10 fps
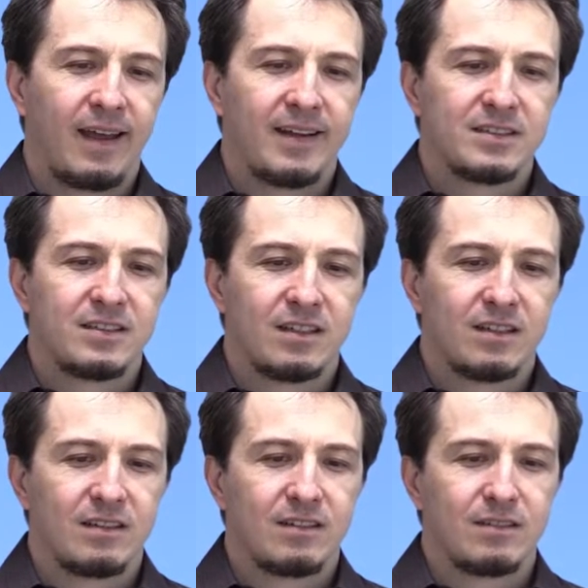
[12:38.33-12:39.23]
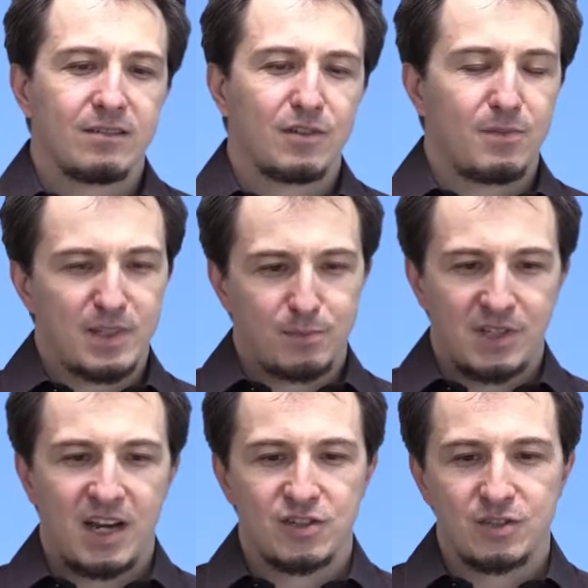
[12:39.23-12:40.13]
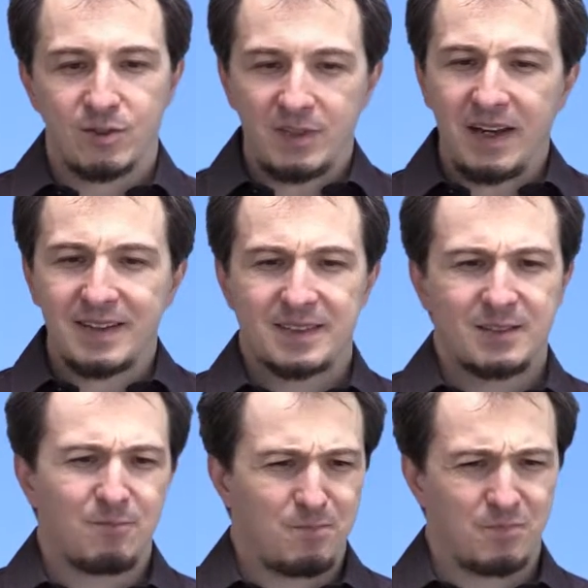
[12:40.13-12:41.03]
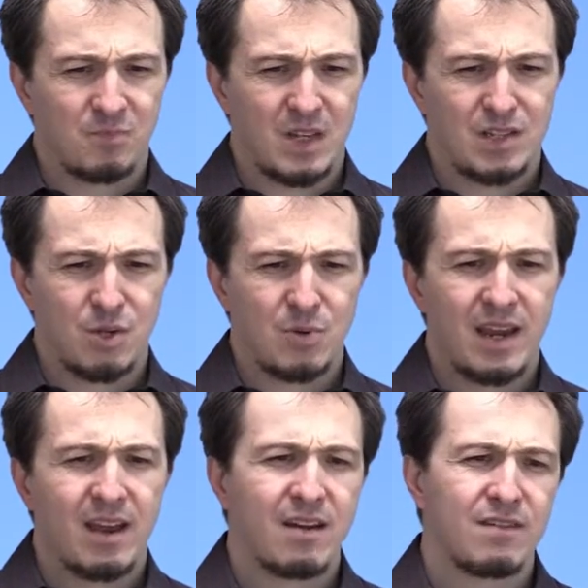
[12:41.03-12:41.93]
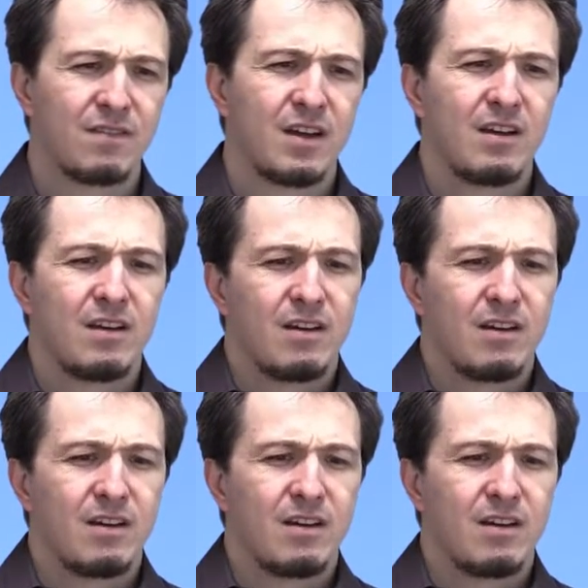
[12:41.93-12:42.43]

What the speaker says: and with mass production and all that. So we have